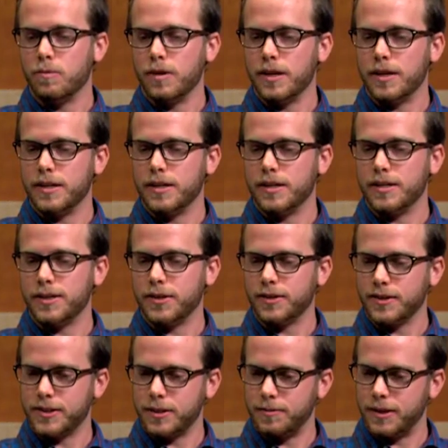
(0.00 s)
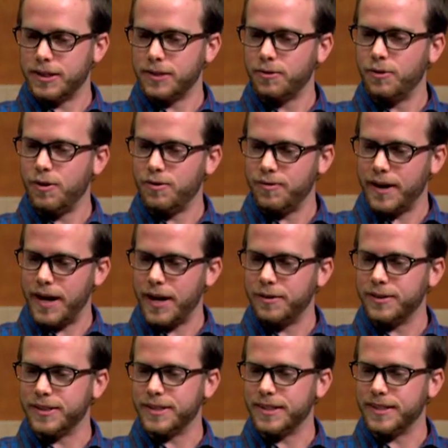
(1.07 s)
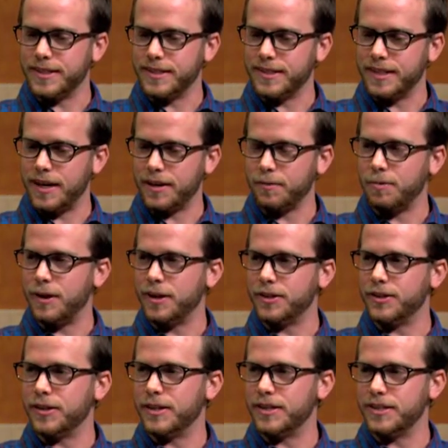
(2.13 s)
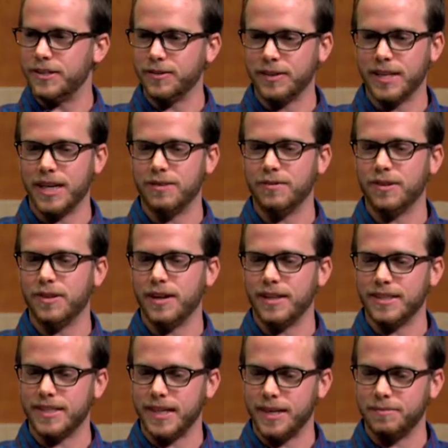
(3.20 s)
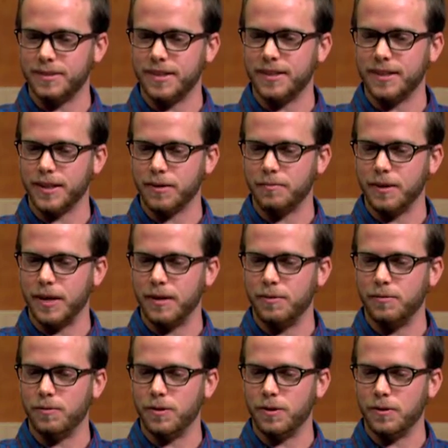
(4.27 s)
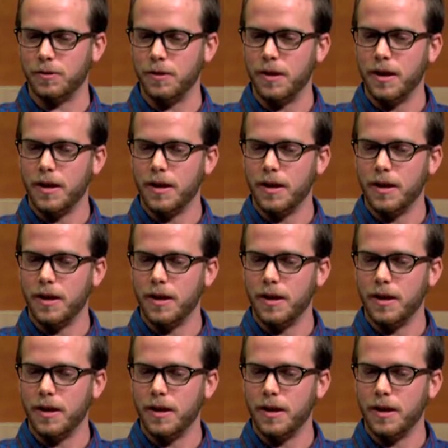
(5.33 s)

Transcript: It took us about 12 hours to get to South Padre, so it gave you a lot of time to think about, well,